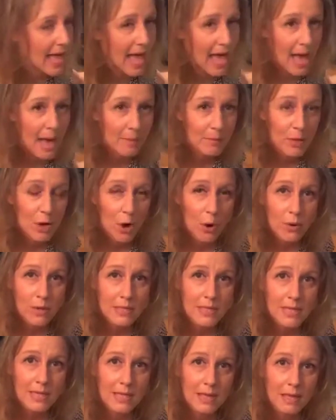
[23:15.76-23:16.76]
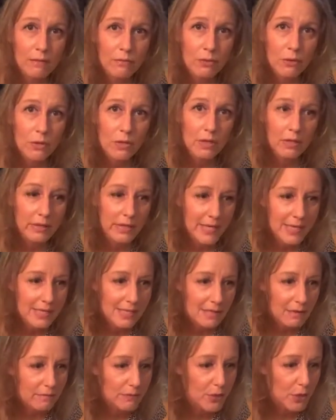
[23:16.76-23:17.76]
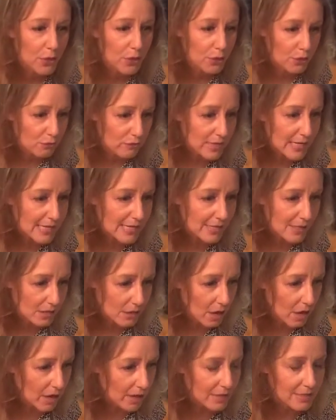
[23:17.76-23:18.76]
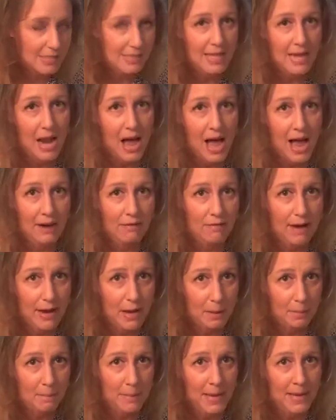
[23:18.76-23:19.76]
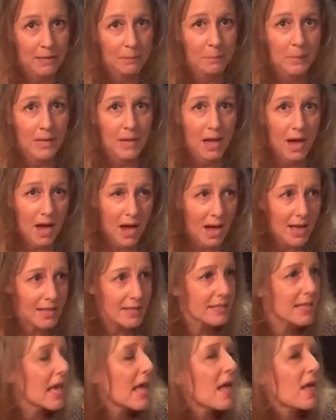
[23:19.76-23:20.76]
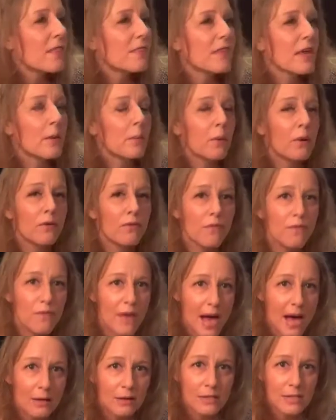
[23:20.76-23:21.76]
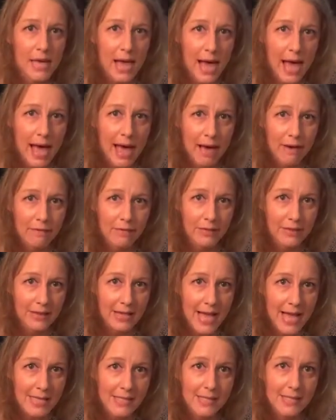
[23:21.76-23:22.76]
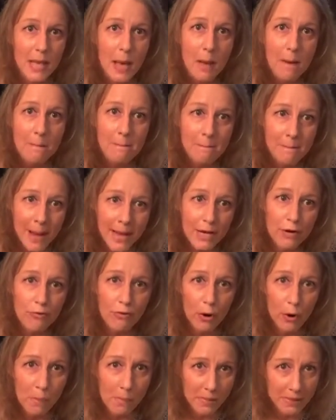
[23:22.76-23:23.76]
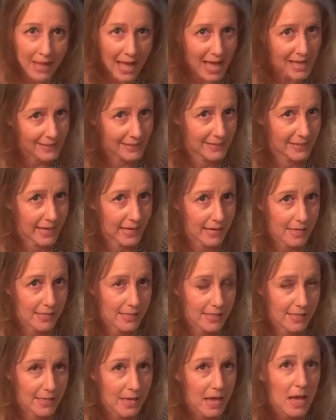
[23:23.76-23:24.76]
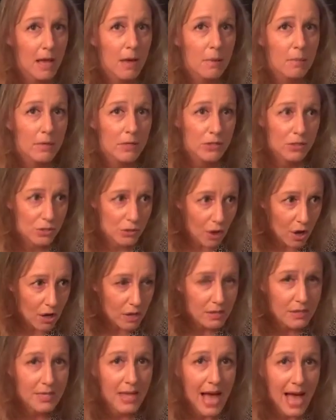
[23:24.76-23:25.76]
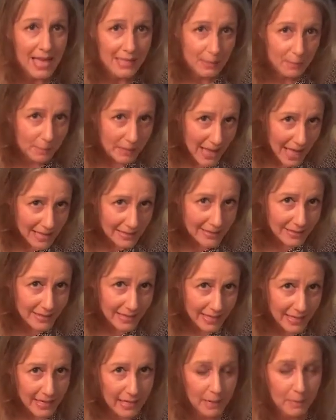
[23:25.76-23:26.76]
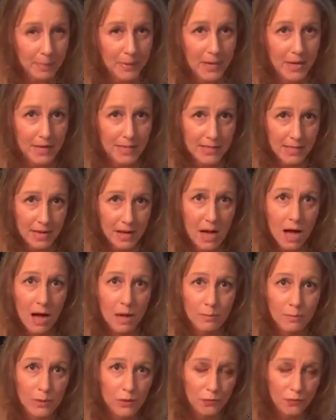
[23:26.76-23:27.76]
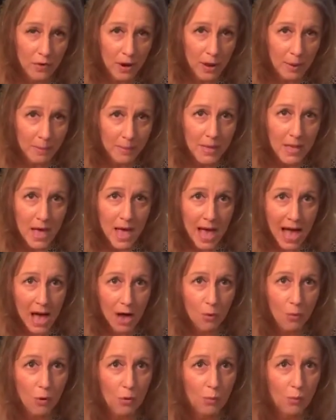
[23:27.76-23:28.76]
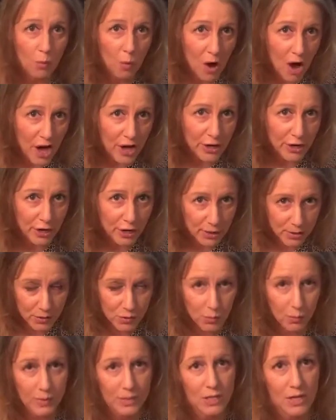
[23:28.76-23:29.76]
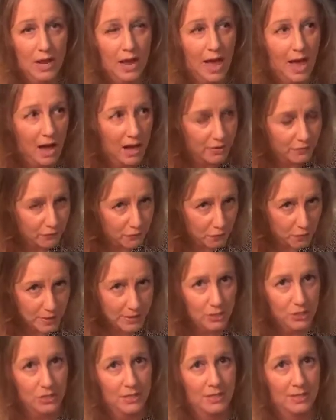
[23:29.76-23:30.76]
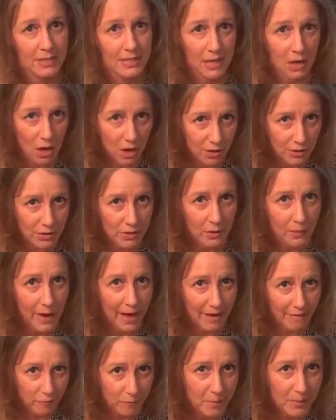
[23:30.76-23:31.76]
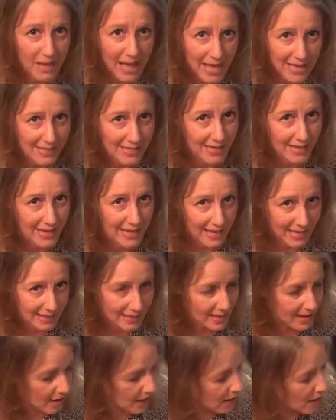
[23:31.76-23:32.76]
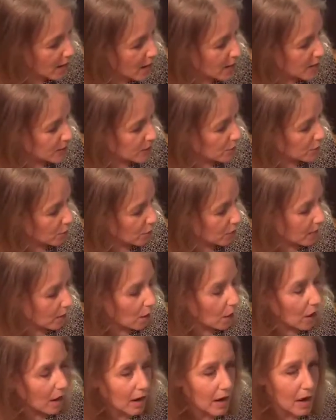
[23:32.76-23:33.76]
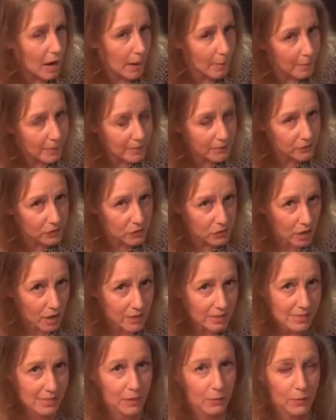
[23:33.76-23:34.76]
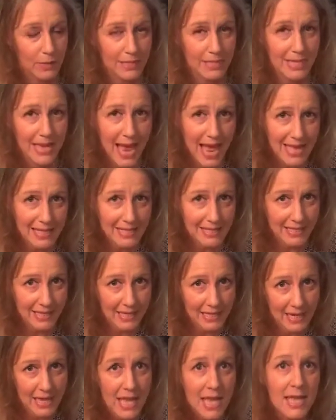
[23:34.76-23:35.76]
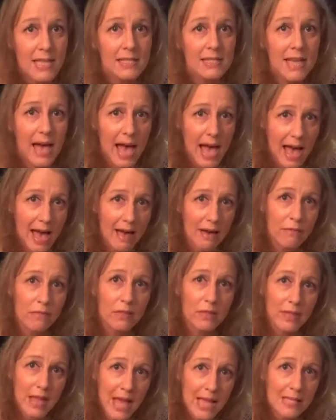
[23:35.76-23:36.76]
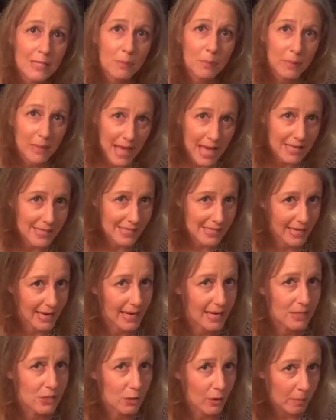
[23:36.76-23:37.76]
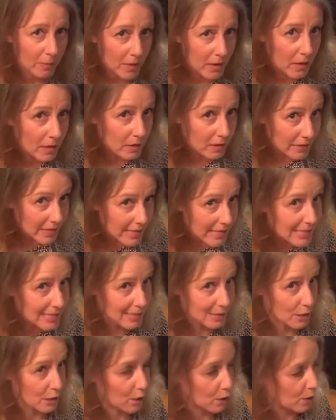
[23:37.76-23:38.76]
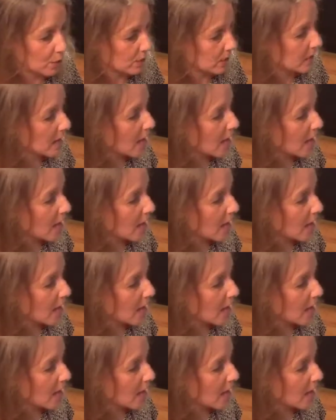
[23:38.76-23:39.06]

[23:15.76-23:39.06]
am going to give you the list of the 3 salts that I recommend because they were found to have less microplastics. Salt has plastic in it because it comes from our waters, which unfortunately also have plastic in there. So there are a couple of salts that were tested to have less plastic. So I'm going to list those